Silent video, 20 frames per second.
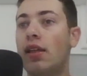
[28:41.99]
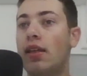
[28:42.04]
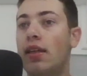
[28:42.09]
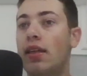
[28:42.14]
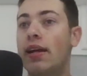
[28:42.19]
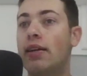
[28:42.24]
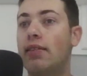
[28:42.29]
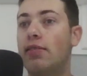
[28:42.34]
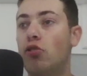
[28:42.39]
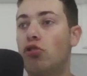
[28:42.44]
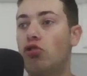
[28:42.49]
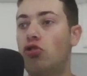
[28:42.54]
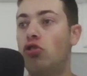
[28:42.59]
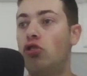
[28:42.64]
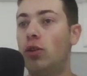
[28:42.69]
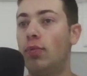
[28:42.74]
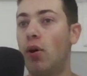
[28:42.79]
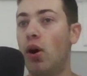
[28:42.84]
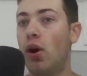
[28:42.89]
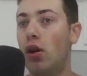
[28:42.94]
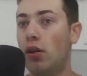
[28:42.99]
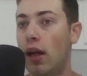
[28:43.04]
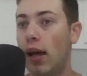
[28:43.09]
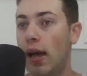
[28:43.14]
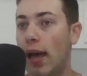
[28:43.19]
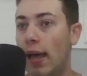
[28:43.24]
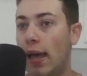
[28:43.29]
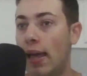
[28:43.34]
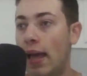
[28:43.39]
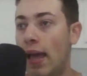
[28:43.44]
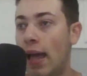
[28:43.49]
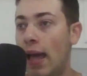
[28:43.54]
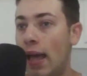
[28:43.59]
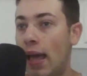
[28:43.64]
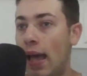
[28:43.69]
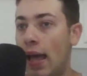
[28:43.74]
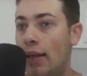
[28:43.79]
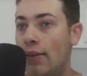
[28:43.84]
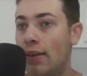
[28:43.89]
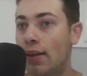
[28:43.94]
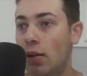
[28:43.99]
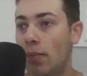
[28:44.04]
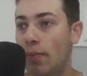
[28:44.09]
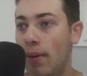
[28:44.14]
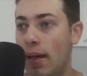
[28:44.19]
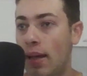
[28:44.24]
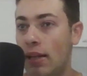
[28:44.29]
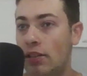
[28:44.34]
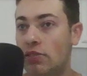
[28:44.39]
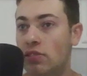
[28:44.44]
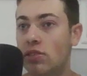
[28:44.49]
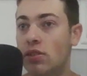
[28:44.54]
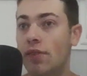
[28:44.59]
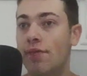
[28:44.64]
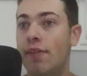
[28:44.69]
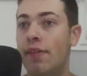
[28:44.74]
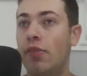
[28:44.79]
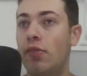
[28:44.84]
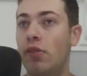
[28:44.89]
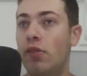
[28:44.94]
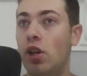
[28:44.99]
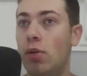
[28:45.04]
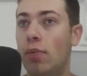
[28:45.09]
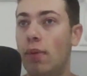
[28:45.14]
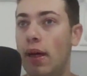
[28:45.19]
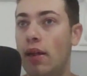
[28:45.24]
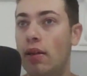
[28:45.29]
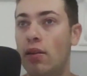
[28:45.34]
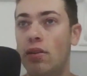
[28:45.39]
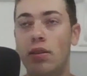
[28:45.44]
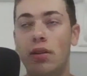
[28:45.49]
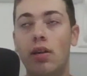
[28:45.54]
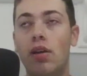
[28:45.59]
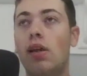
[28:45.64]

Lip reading: He can still shoot the ball a little bit, can still defend a little bit.